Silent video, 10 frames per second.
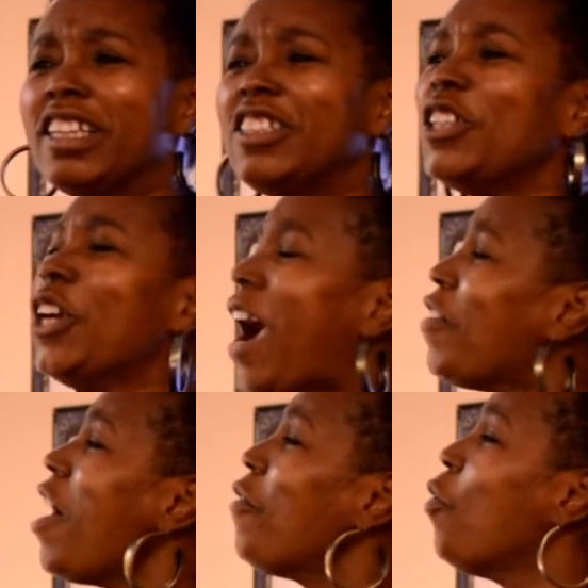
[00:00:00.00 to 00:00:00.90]
Have
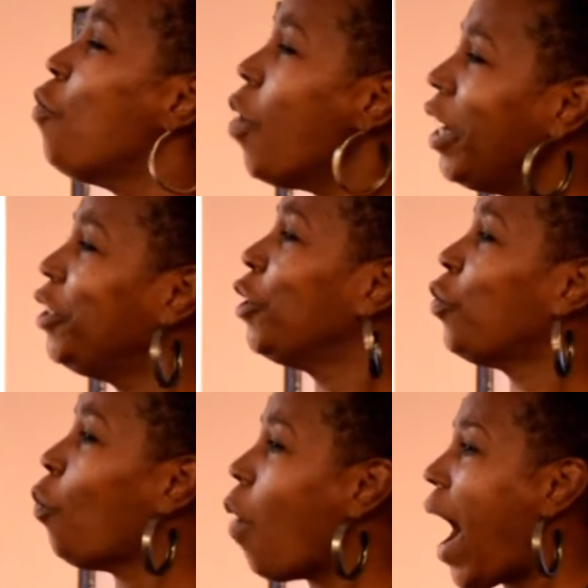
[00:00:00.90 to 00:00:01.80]
you ever
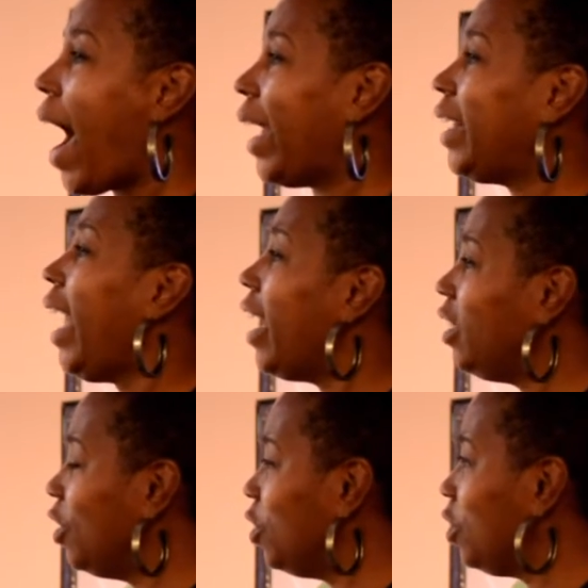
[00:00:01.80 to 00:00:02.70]
wondered why
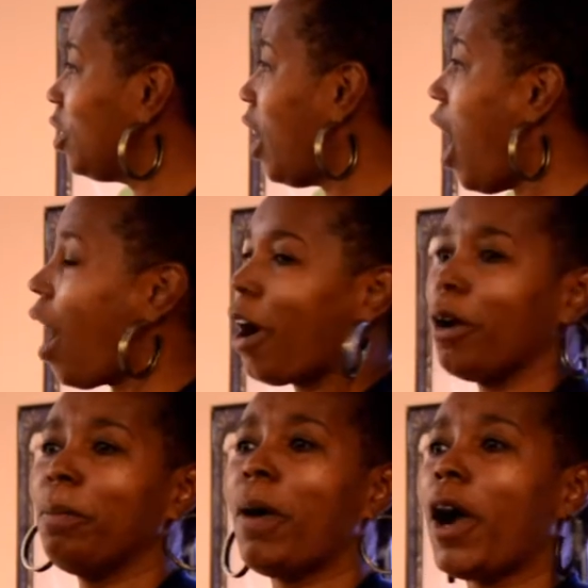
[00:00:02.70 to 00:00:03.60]
candles are
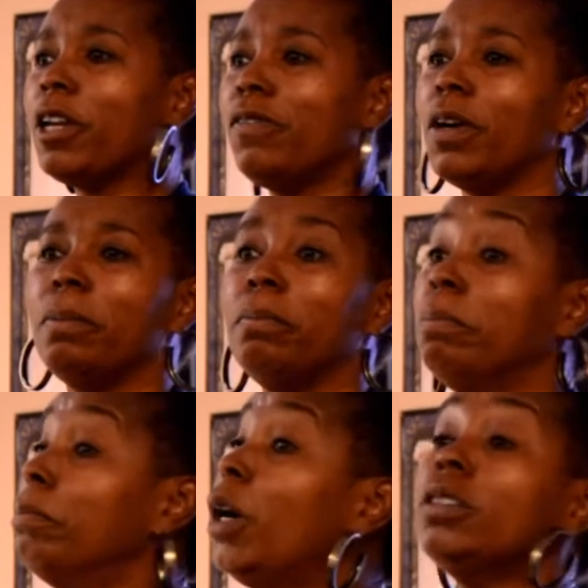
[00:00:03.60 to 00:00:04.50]
a part of a
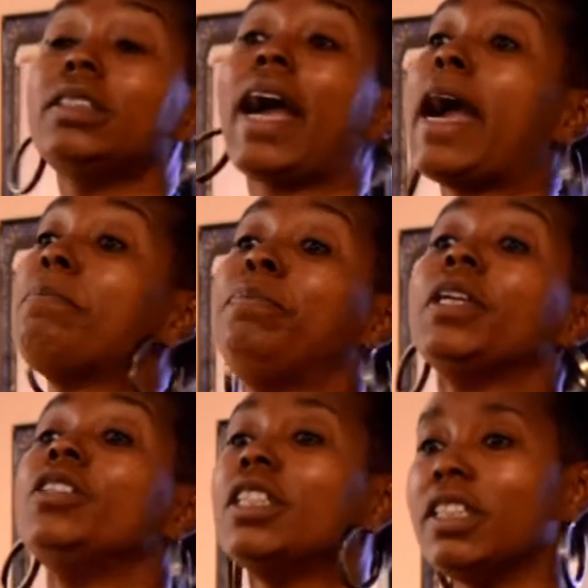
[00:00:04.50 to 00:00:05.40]

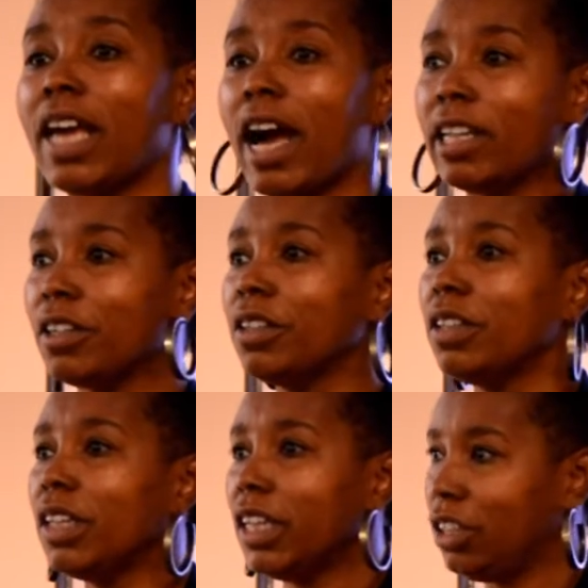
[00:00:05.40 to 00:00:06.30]
multi-billion-dollar
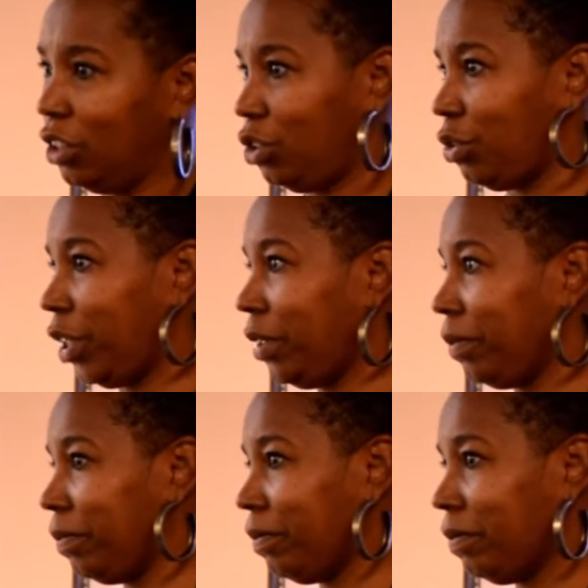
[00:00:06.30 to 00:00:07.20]
industry?
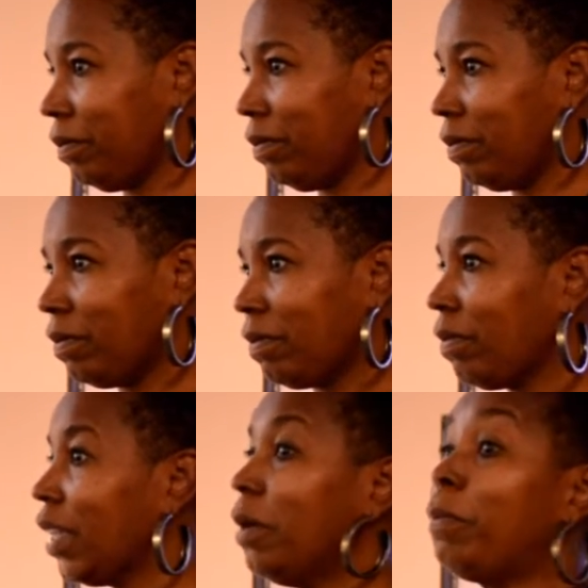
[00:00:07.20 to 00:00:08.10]

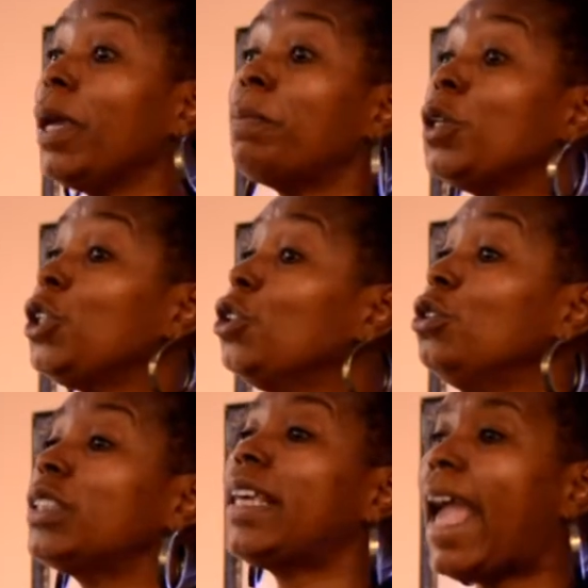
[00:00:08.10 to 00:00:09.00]
People
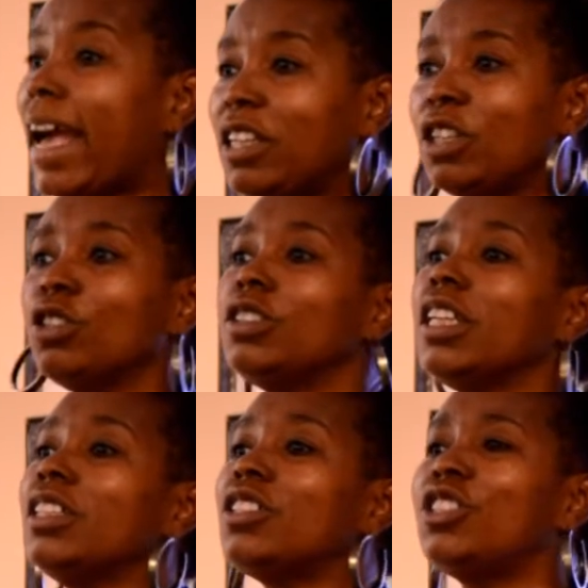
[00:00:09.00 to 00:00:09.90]
use candles
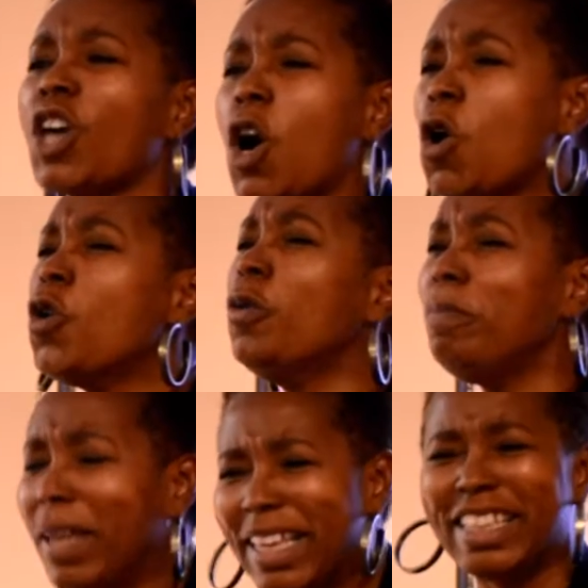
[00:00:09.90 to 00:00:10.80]
in so
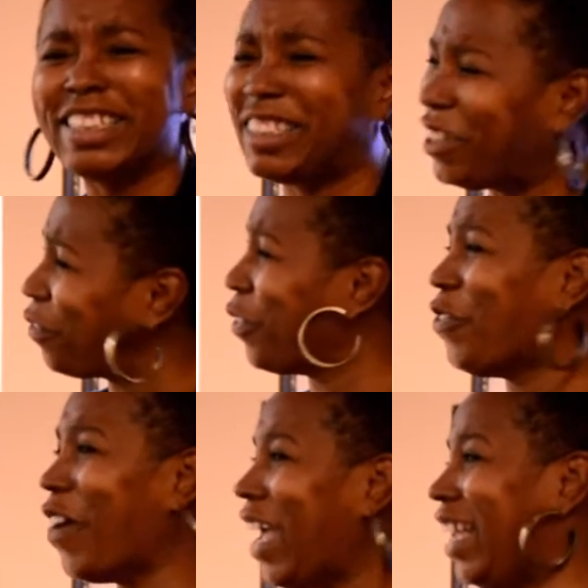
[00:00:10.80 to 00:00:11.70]
many different
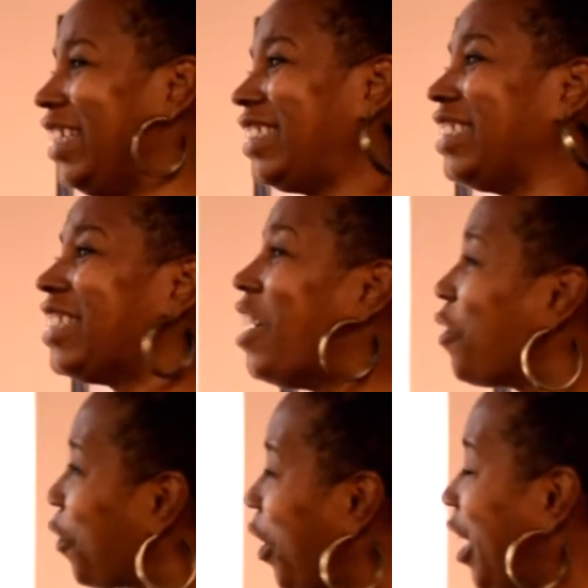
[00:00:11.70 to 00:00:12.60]
ways. It's
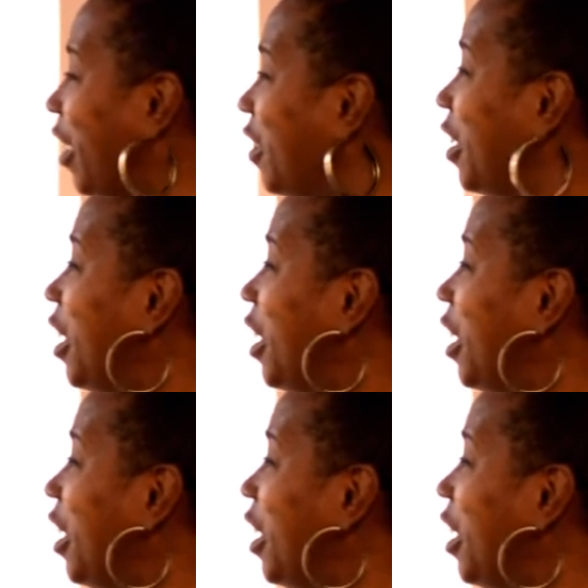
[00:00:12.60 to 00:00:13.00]
unreal.